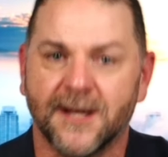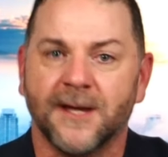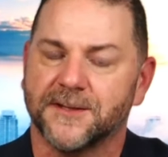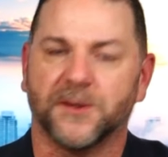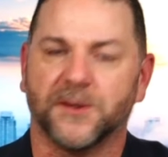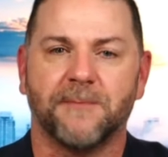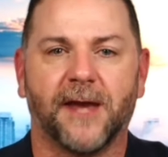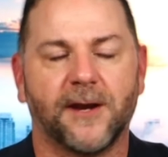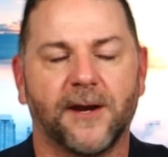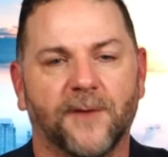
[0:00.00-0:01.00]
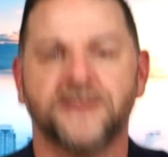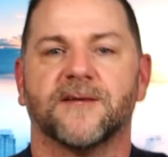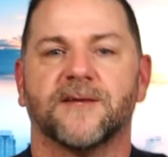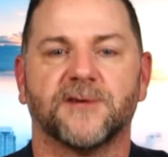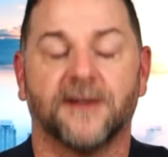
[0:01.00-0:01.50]
It's the only man I know that's
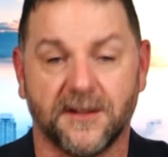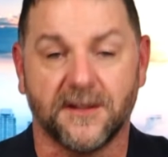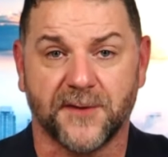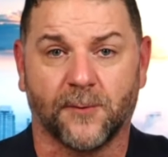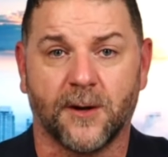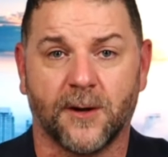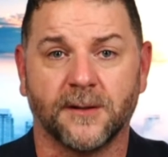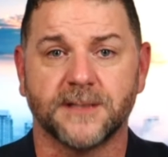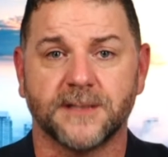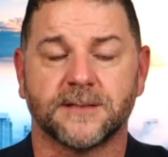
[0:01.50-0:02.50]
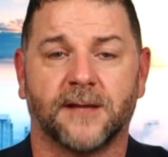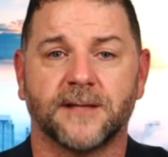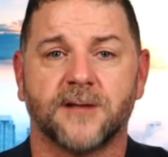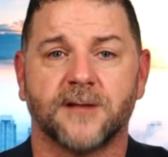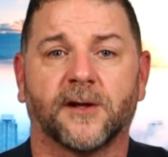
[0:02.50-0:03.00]
never done anything wrong. It's
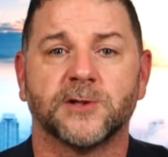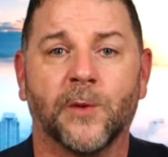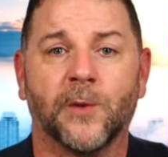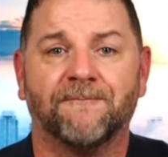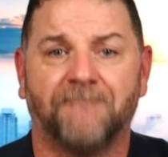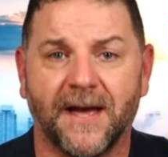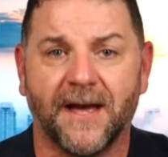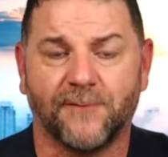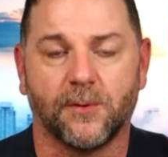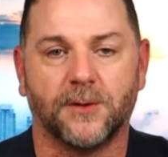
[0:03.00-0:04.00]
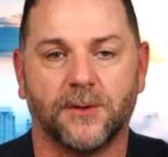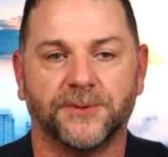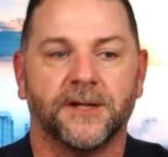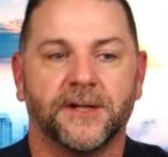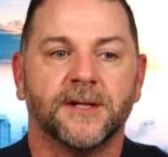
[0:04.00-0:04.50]
like talking to a
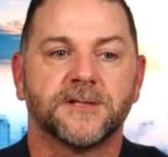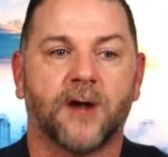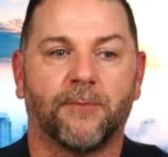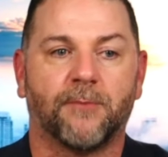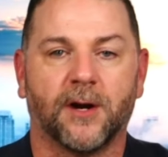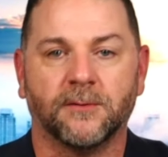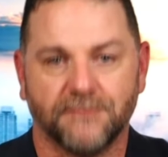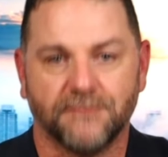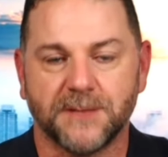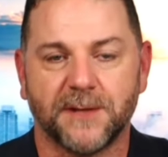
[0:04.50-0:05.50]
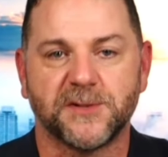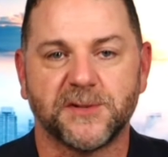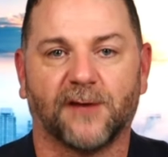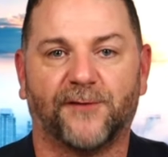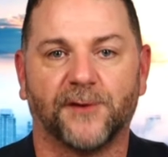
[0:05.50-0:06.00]
5-year-old. Sorry, bro. Sometimes you
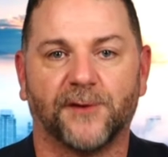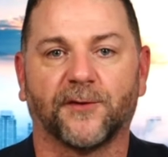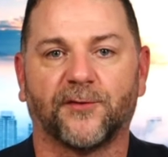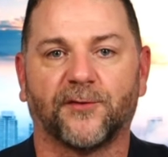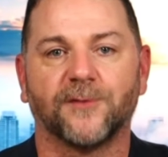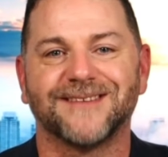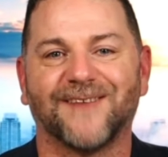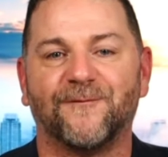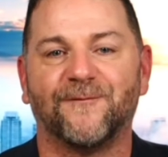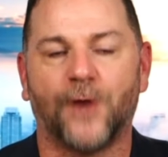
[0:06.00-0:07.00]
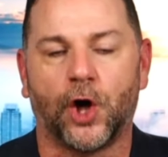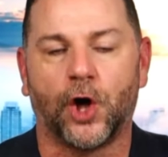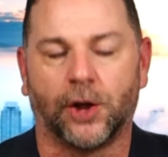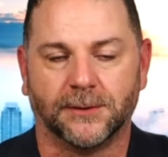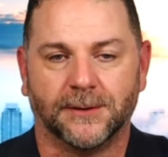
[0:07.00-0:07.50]
got to fall on your sword and take
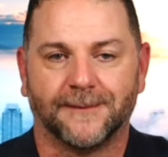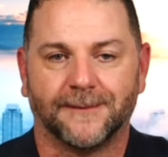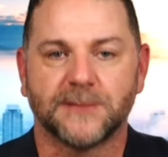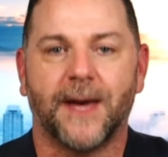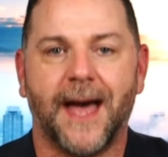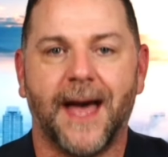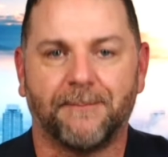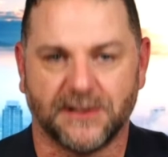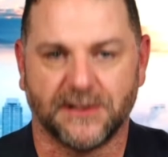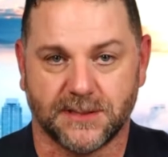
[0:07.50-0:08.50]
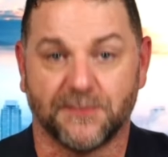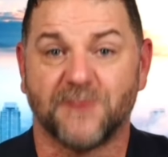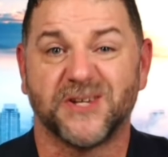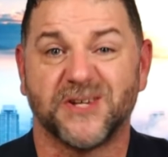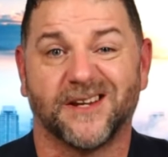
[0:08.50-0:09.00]
fall. That's what happens.
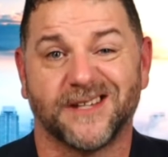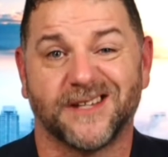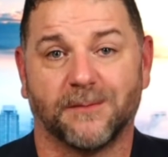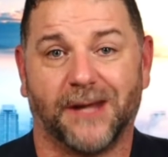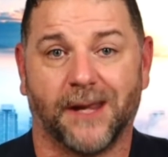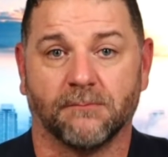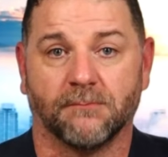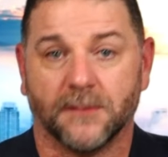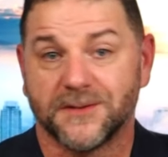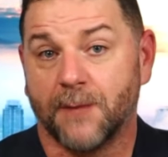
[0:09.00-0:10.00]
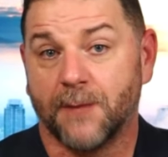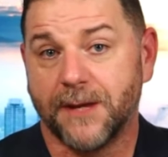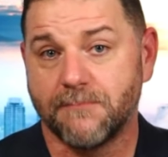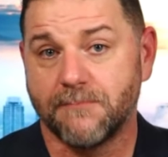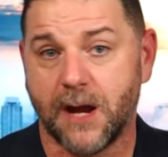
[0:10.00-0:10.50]
Sometimes you got to take the blame. It's called
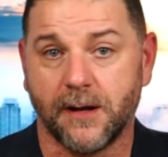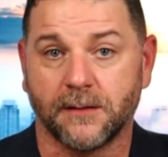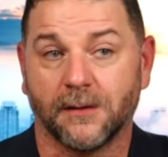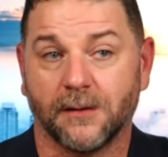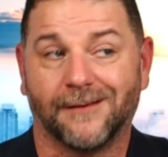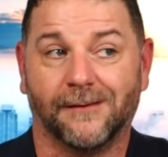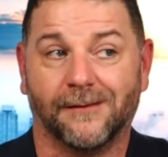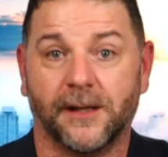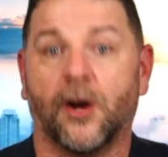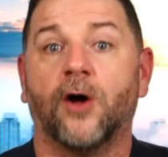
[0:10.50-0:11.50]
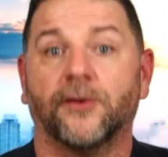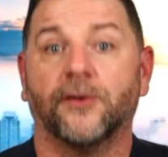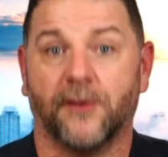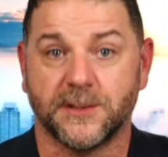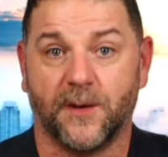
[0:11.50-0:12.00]
being married. Clearly, all
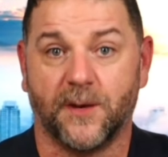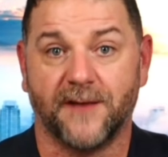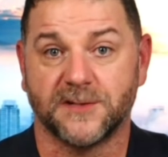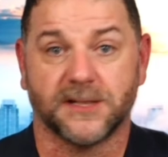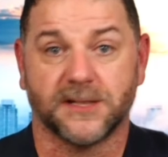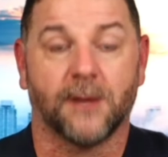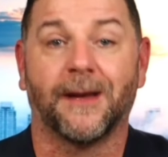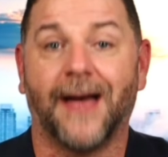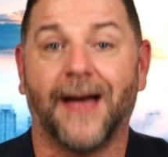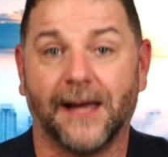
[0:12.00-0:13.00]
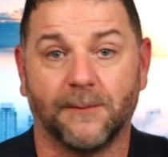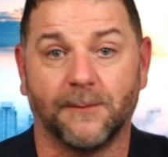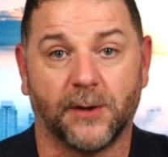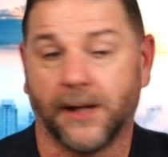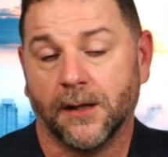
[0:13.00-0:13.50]
your ex-wives just care about
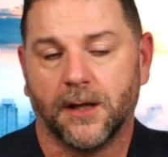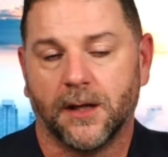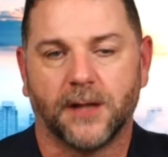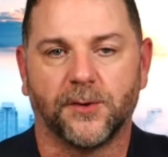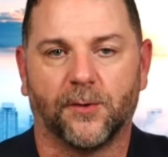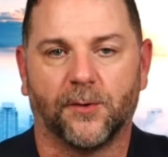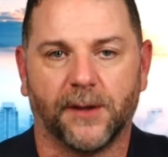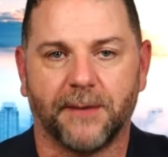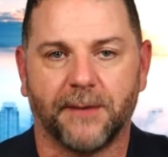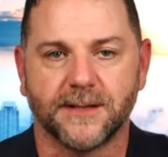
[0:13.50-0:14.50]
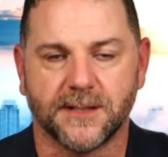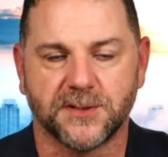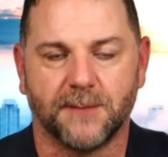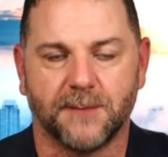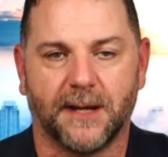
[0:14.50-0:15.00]
alimony, and you don't really pay
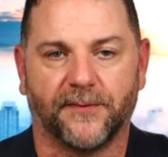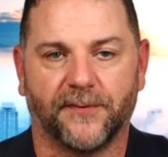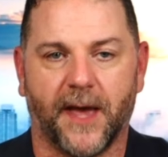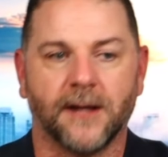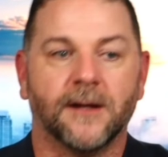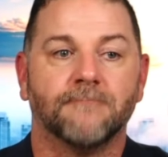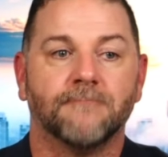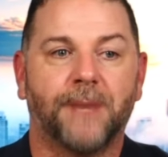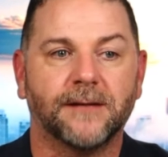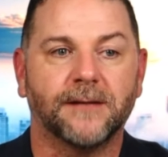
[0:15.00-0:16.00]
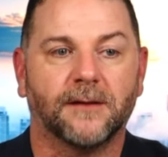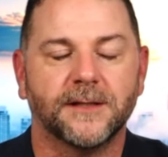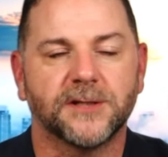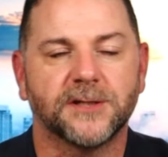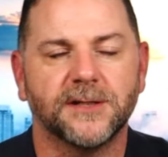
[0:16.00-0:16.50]
attention about that. But
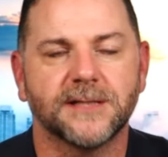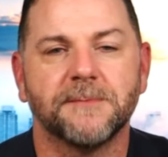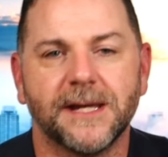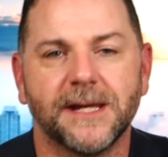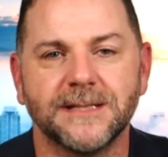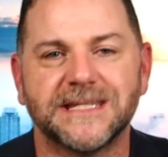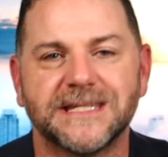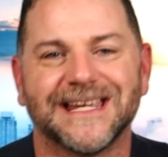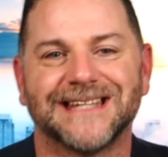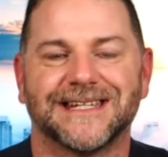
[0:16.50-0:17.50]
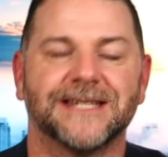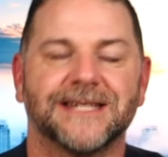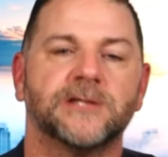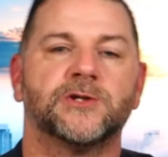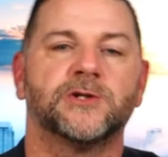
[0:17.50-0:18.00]
it's good to get some insight
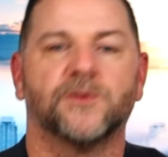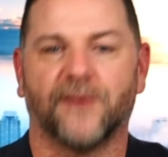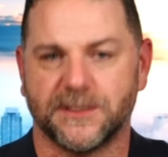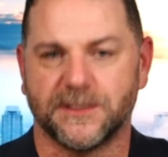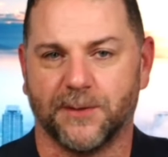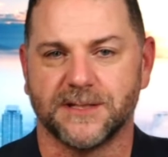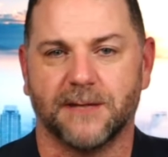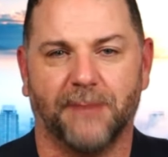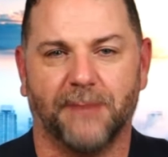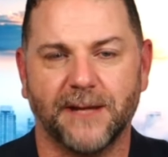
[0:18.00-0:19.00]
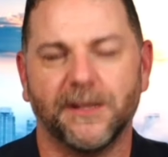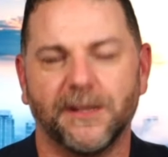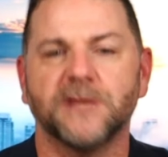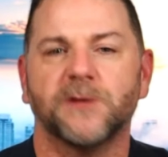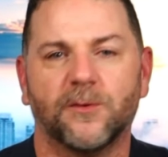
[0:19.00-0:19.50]
into Vice President Biden
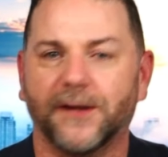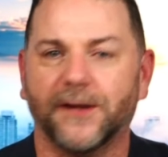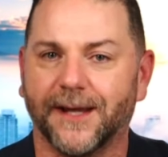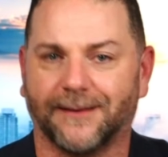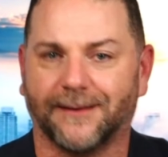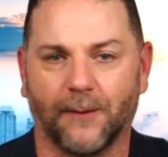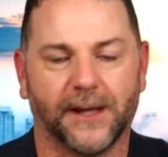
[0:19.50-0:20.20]
because we don't really get that. We get